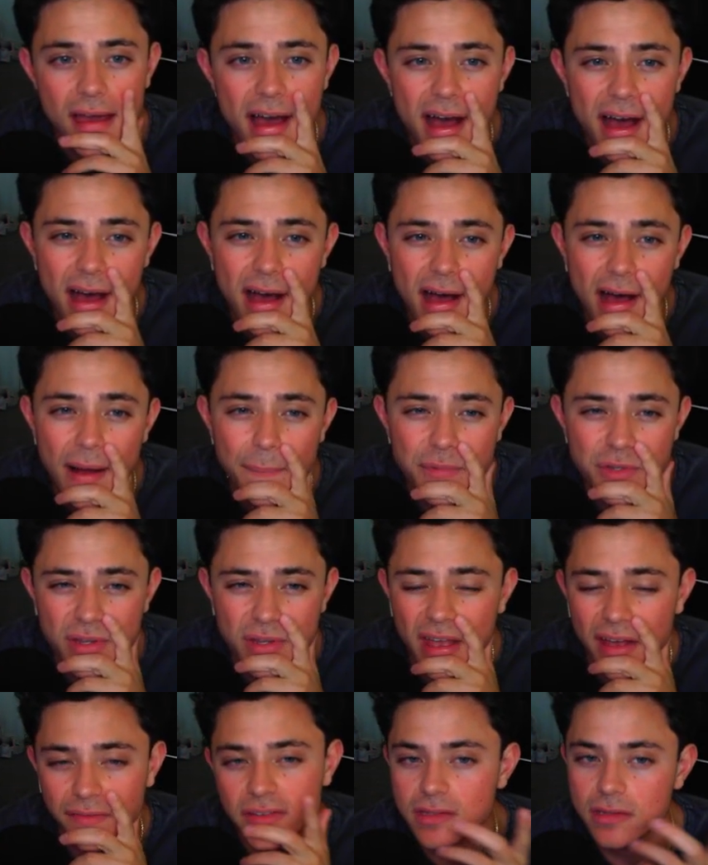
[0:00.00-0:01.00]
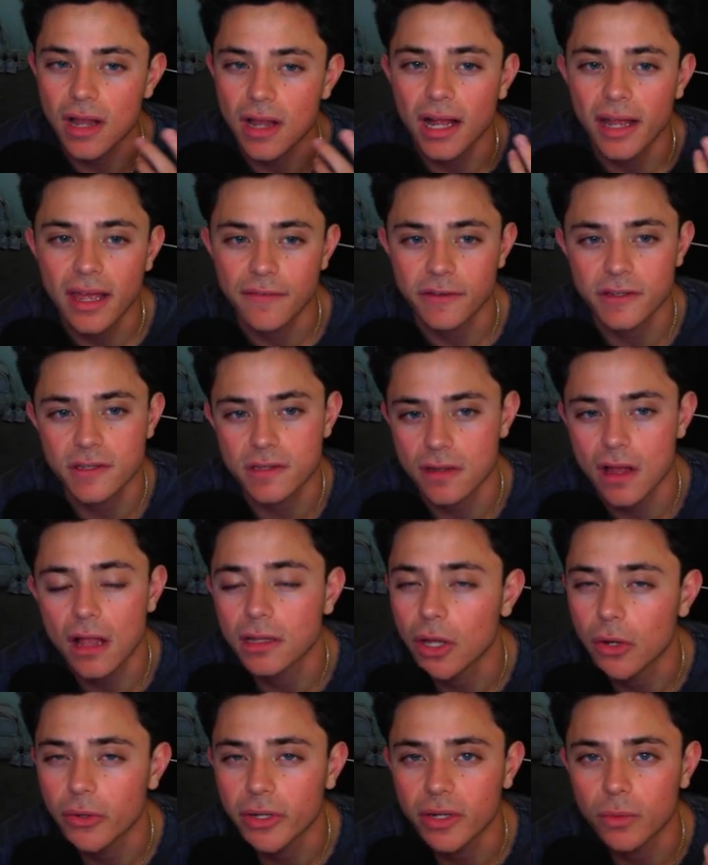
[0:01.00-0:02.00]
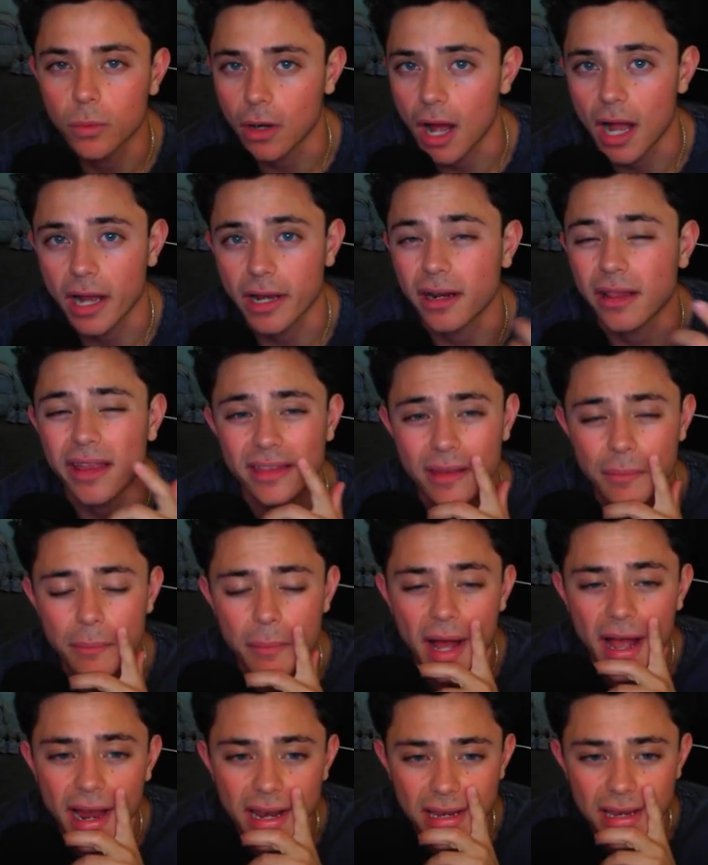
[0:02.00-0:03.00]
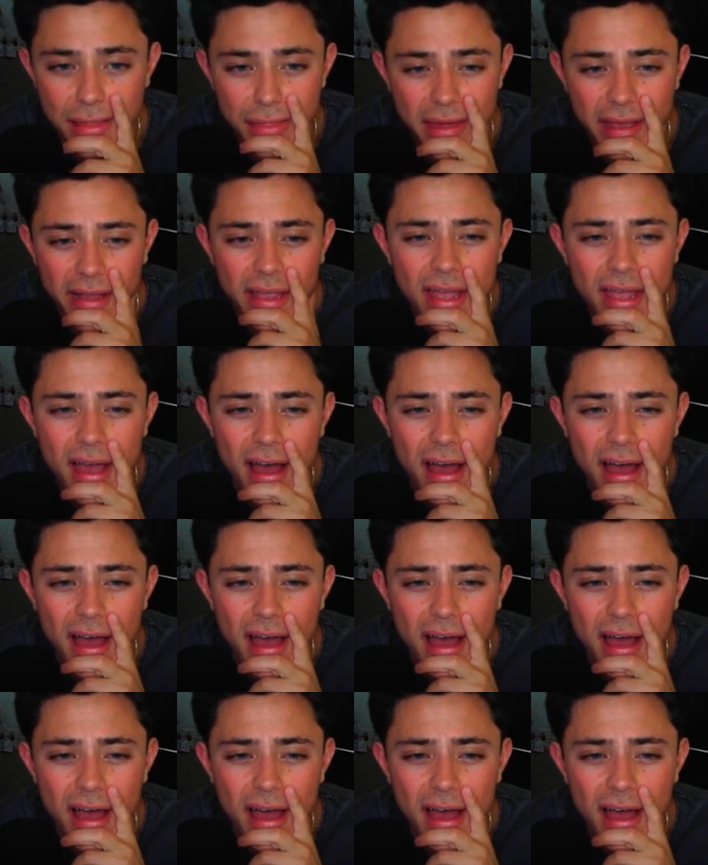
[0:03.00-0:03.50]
Um, so yeah, if it's not, if it's not loaded, we're not going to let them buy anything.